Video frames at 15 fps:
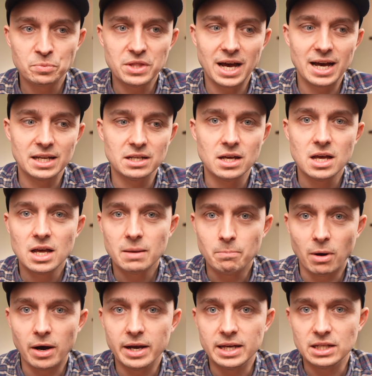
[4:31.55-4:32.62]
than
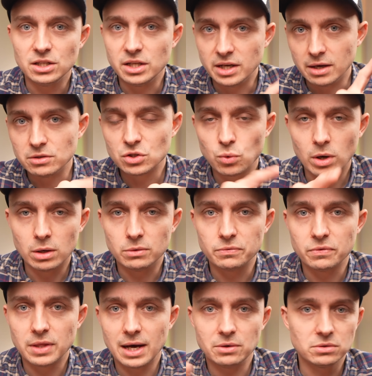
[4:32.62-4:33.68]
my
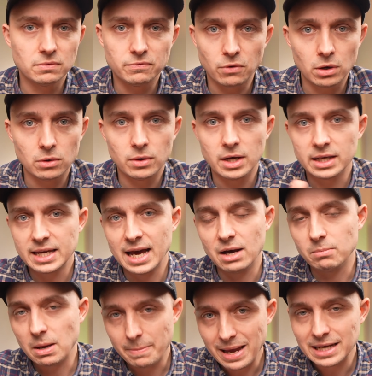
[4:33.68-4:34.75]
12,000 follower
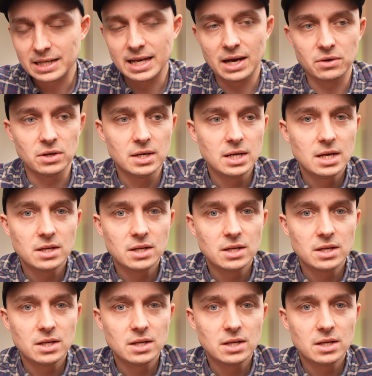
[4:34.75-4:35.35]
account, my main account.